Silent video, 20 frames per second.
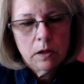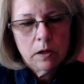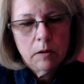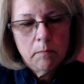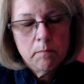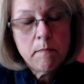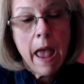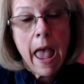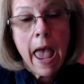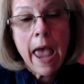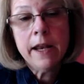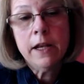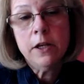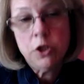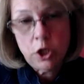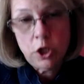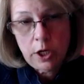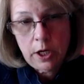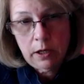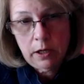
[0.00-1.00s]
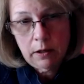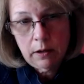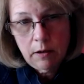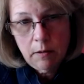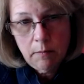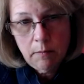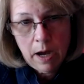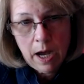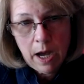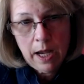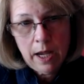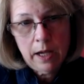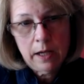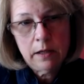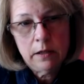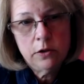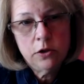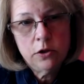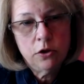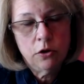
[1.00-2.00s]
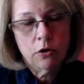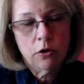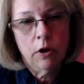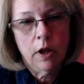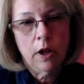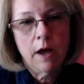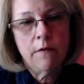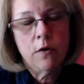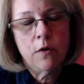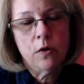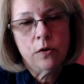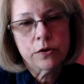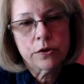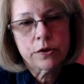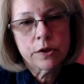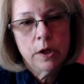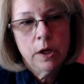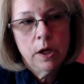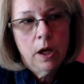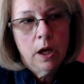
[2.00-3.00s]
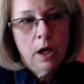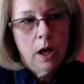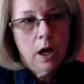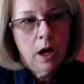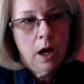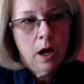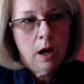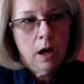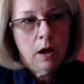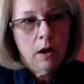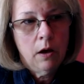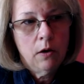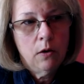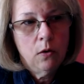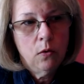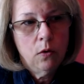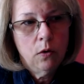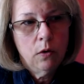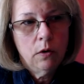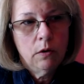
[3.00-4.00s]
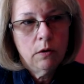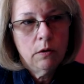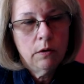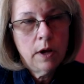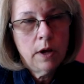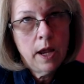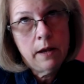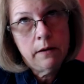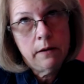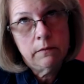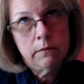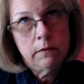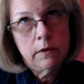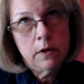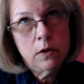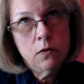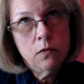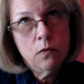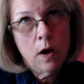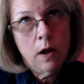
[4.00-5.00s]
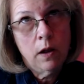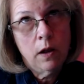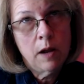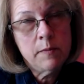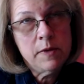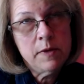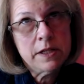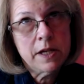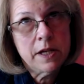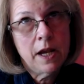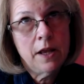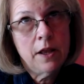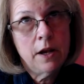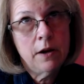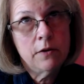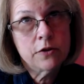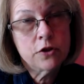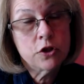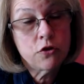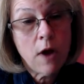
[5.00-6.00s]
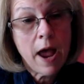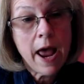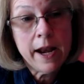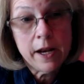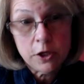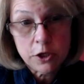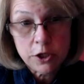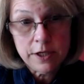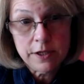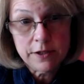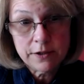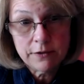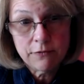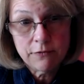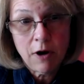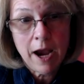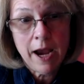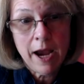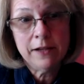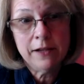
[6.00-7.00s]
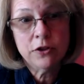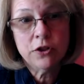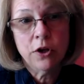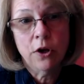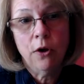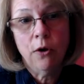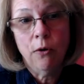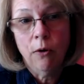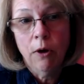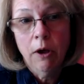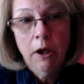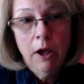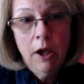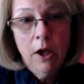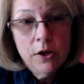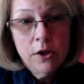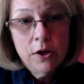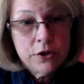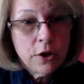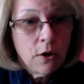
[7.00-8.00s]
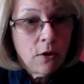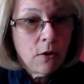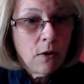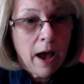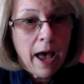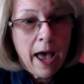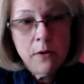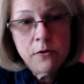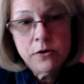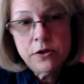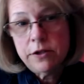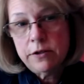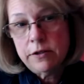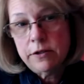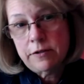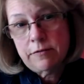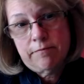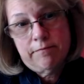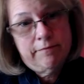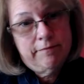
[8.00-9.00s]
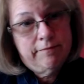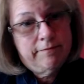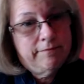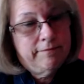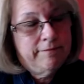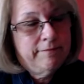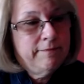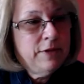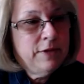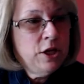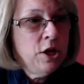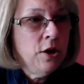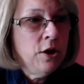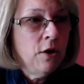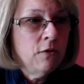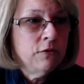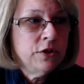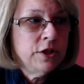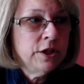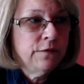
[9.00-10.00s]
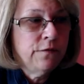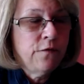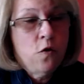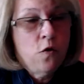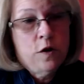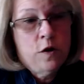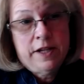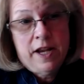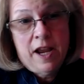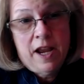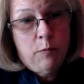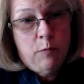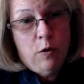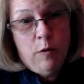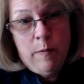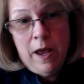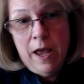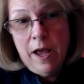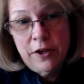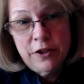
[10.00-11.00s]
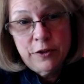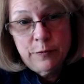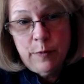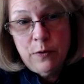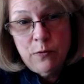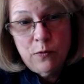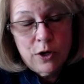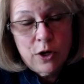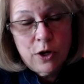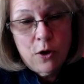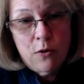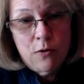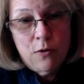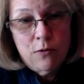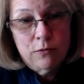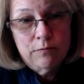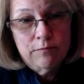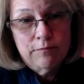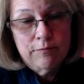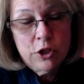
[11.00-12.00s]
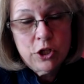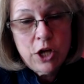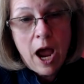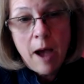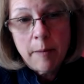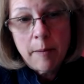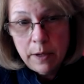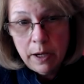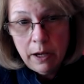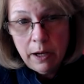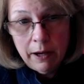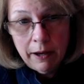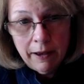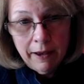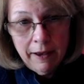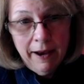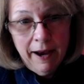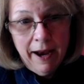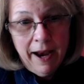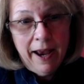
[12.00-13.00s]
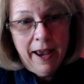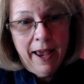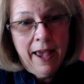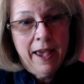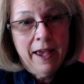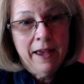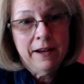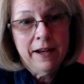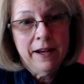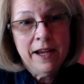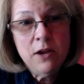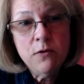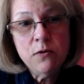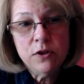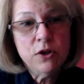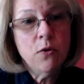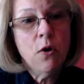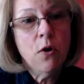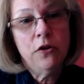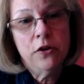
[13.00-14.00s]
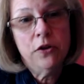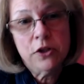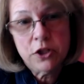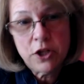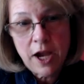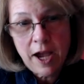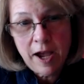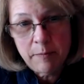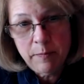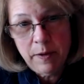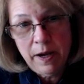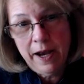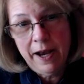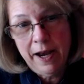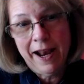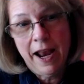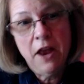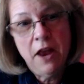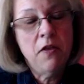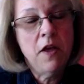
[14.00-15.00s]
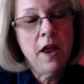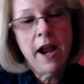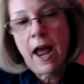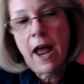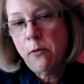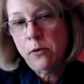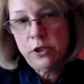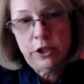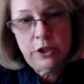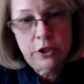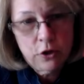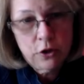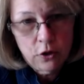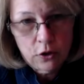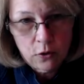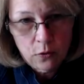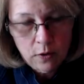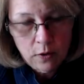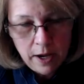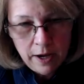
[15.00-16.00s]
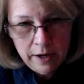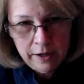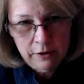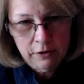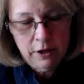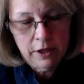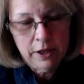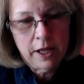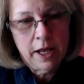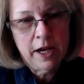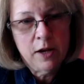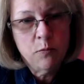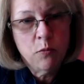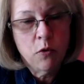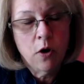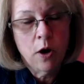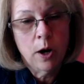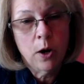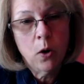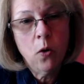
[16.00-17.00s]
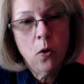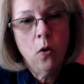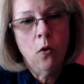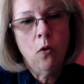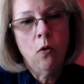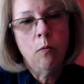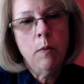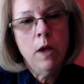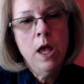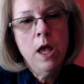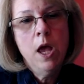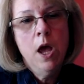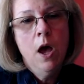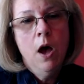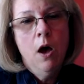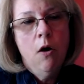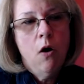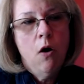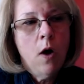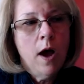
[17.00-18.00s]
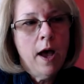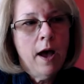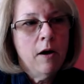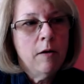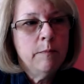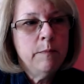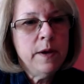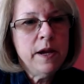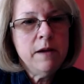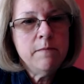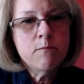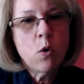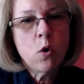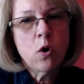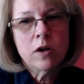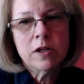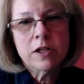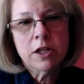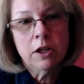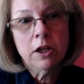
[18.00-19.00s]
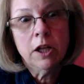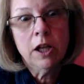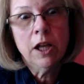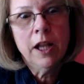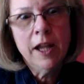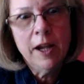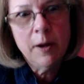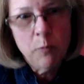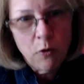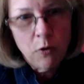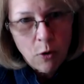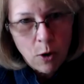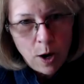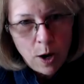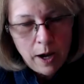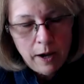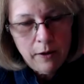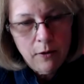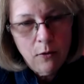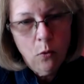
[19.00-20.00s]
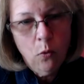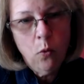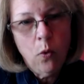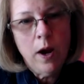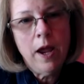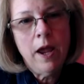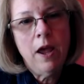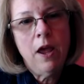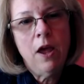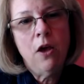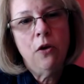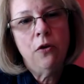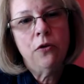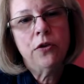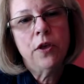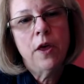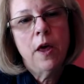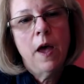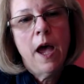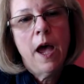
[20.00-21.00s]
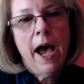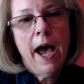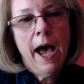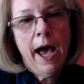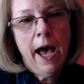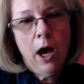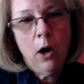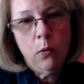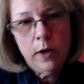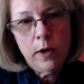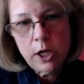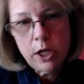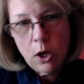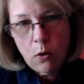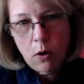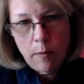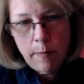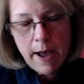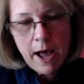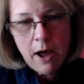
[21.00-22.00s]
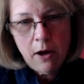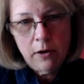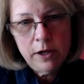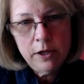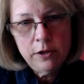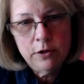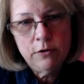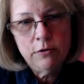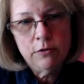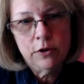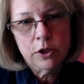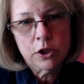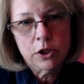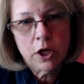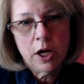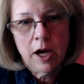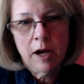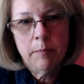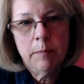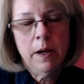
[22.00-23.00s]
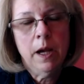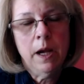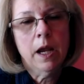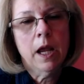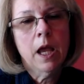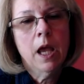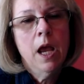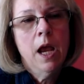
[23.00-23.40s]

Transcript: managing my sugar levels, and well, let me say their strategies, right? So I was just for example, my husband would go shopping, and he would do all the shopping, and then I would just cook anything that he brought home. Well, being more deliberate with how we go about and doing the shopping,